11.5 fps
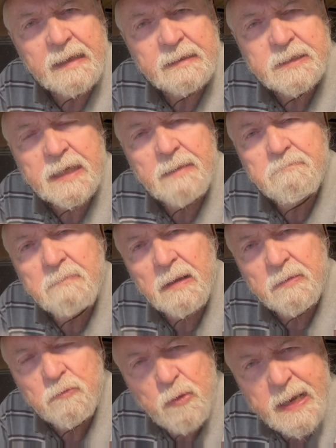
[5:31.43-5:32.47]

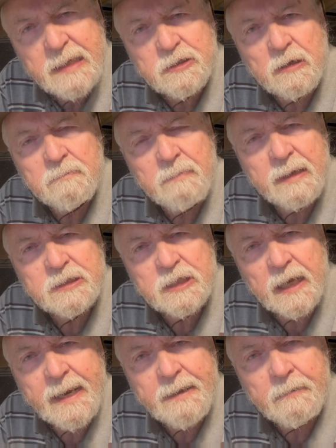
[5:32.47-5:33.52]
some weeks or months
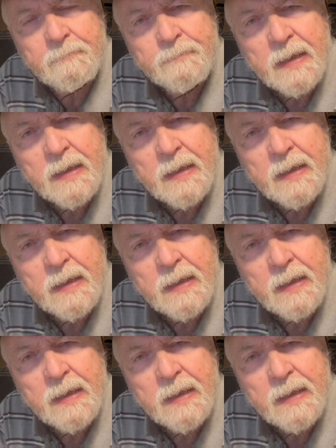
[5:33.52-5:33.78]
later,